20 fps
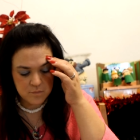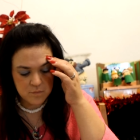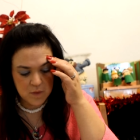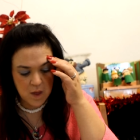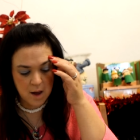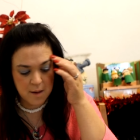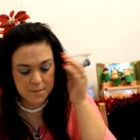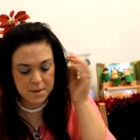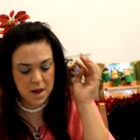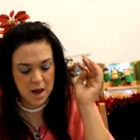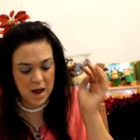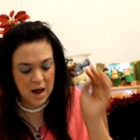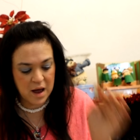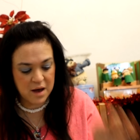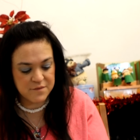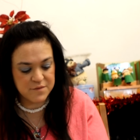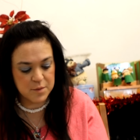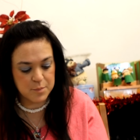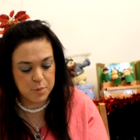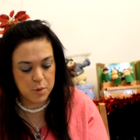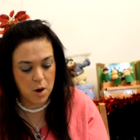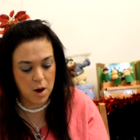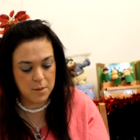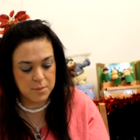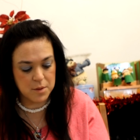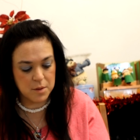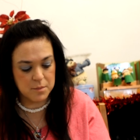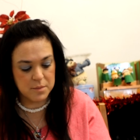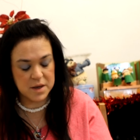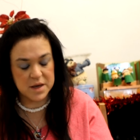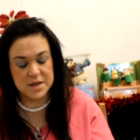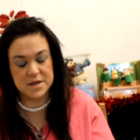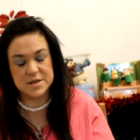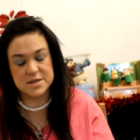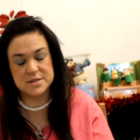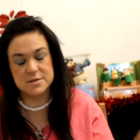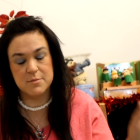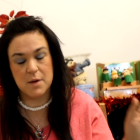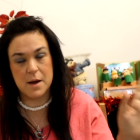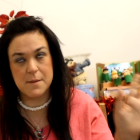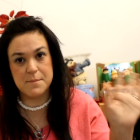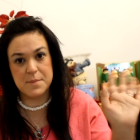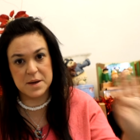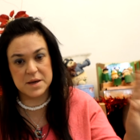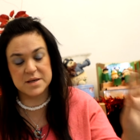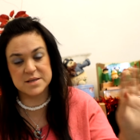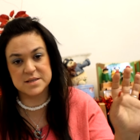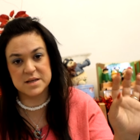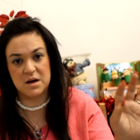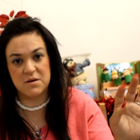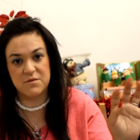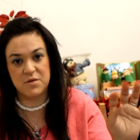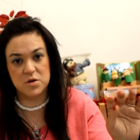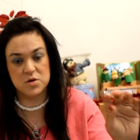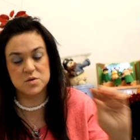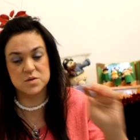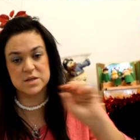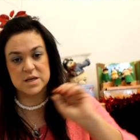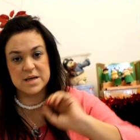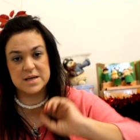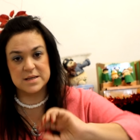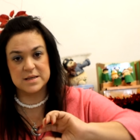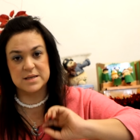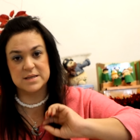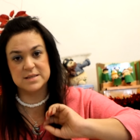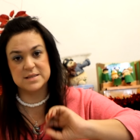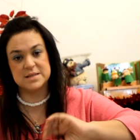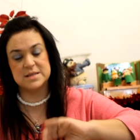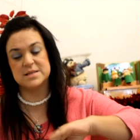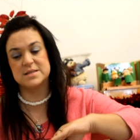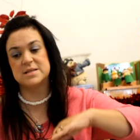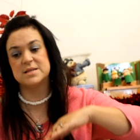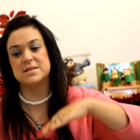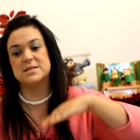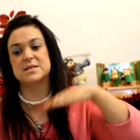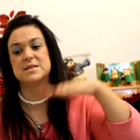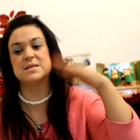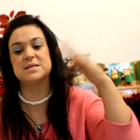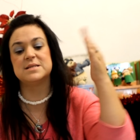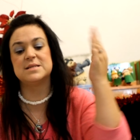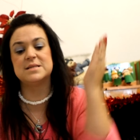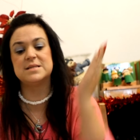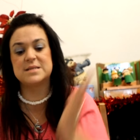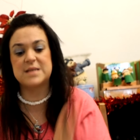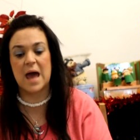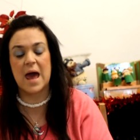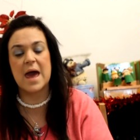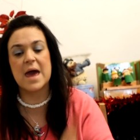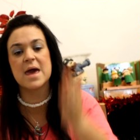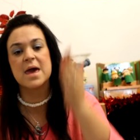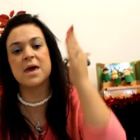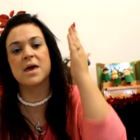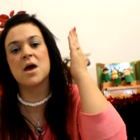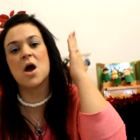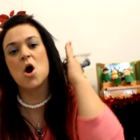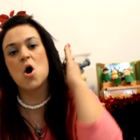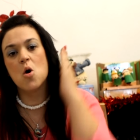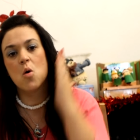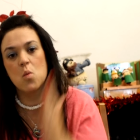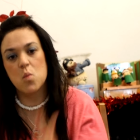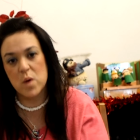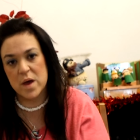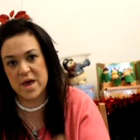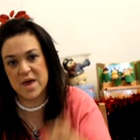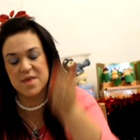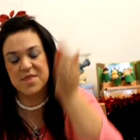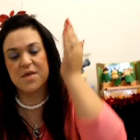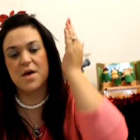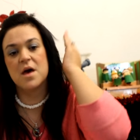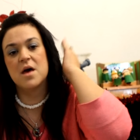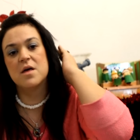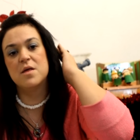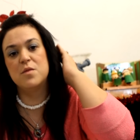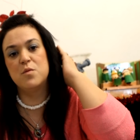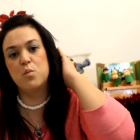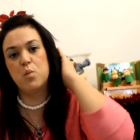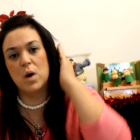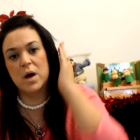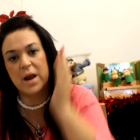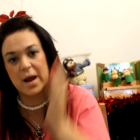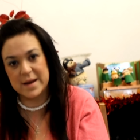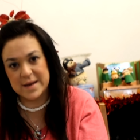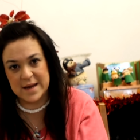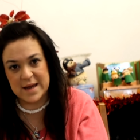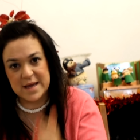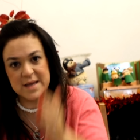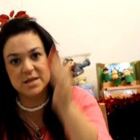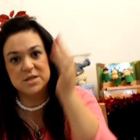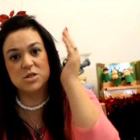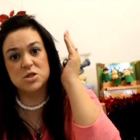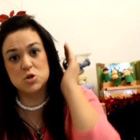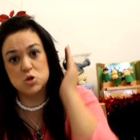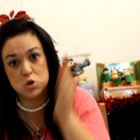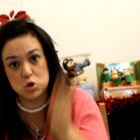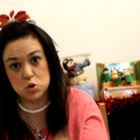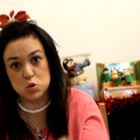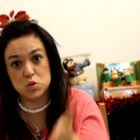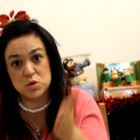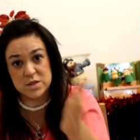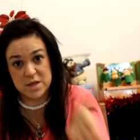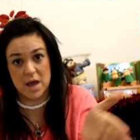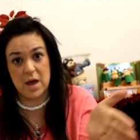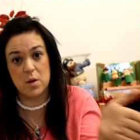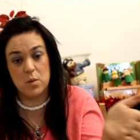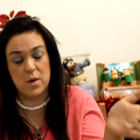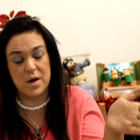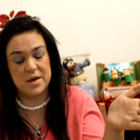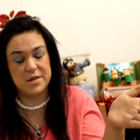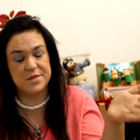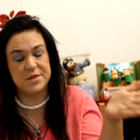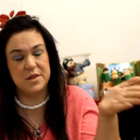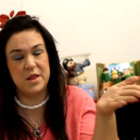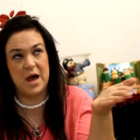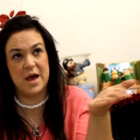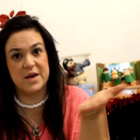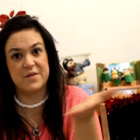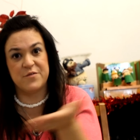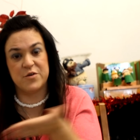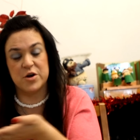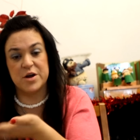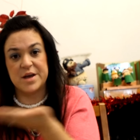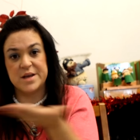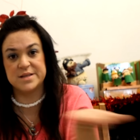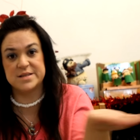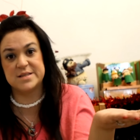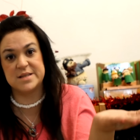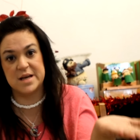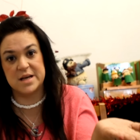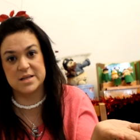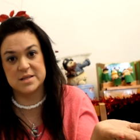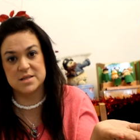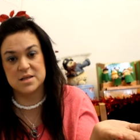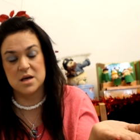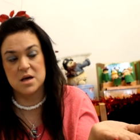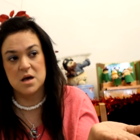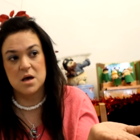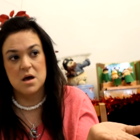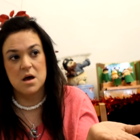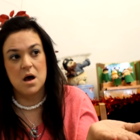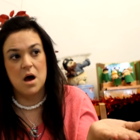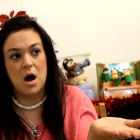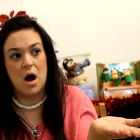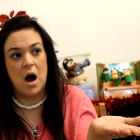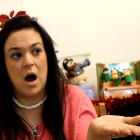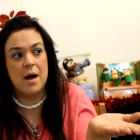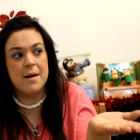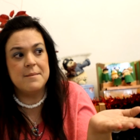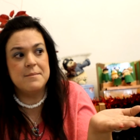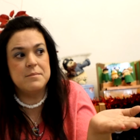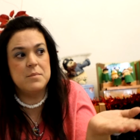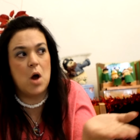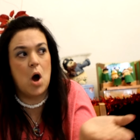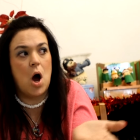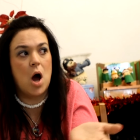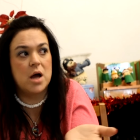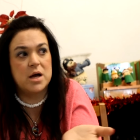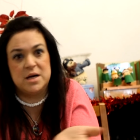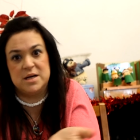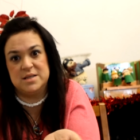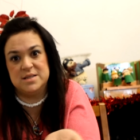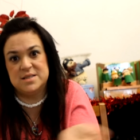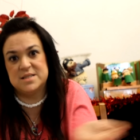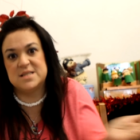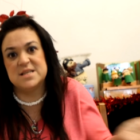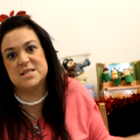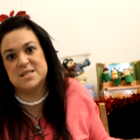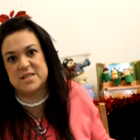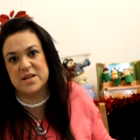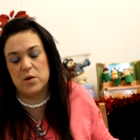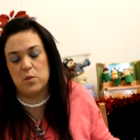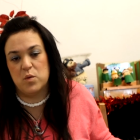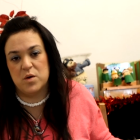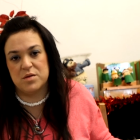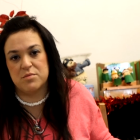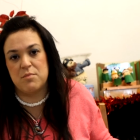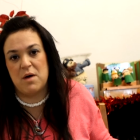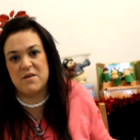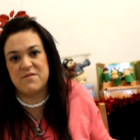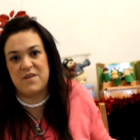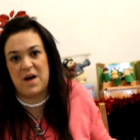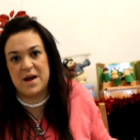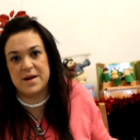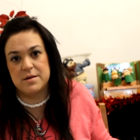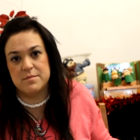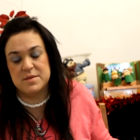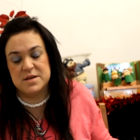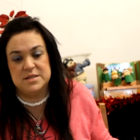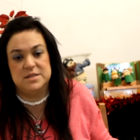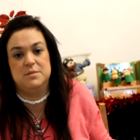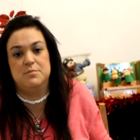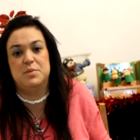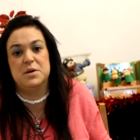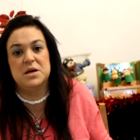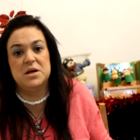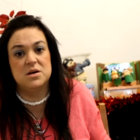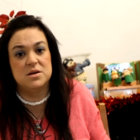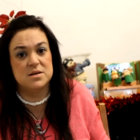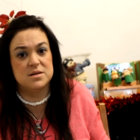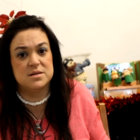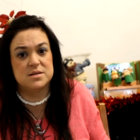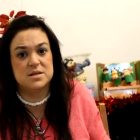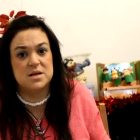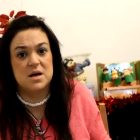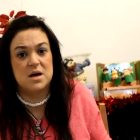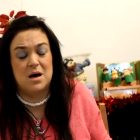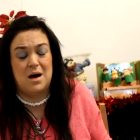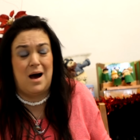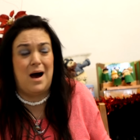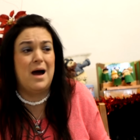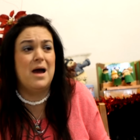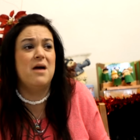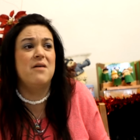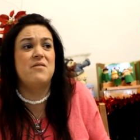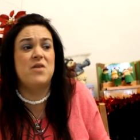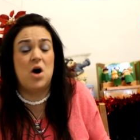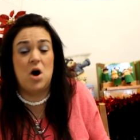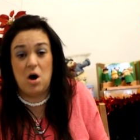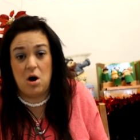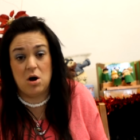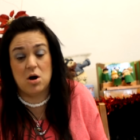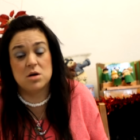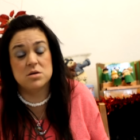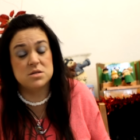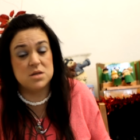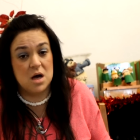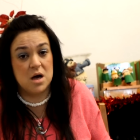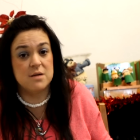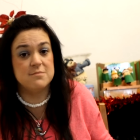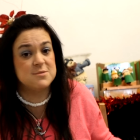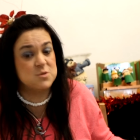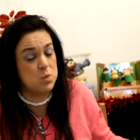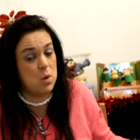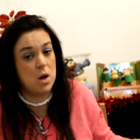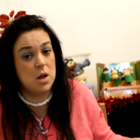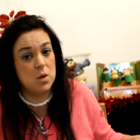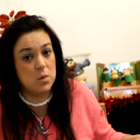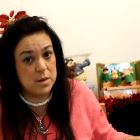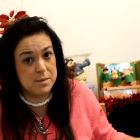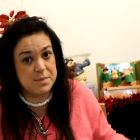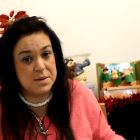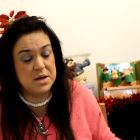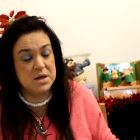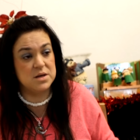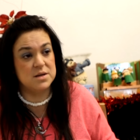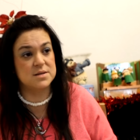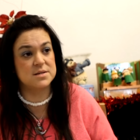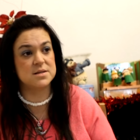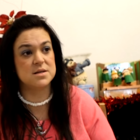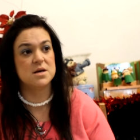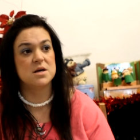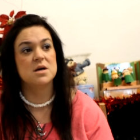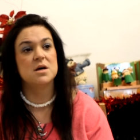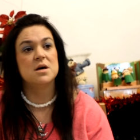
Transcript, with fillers: I um, have a problem. It is my biggest downfall is inconsistency. Staying with what I need to do stay with. Like for instance, I'm not consistent with my vitamins and pills. I have a hard time swallowing pills.